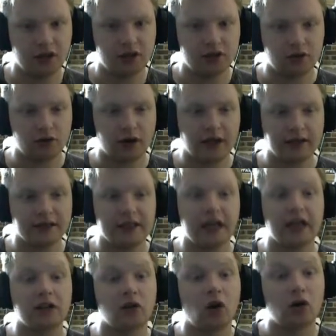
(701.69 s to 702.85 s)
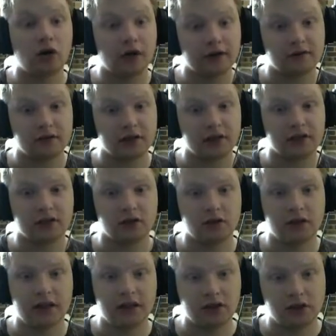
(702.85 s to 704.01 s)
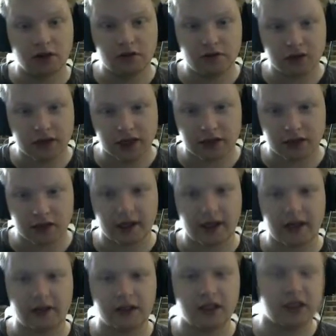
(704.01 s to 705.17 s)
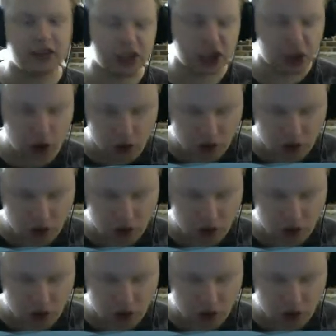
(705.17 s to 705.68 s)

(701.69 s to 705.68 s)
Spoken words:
to actually unlock everything, so I tend to go for a dark side character. It's an old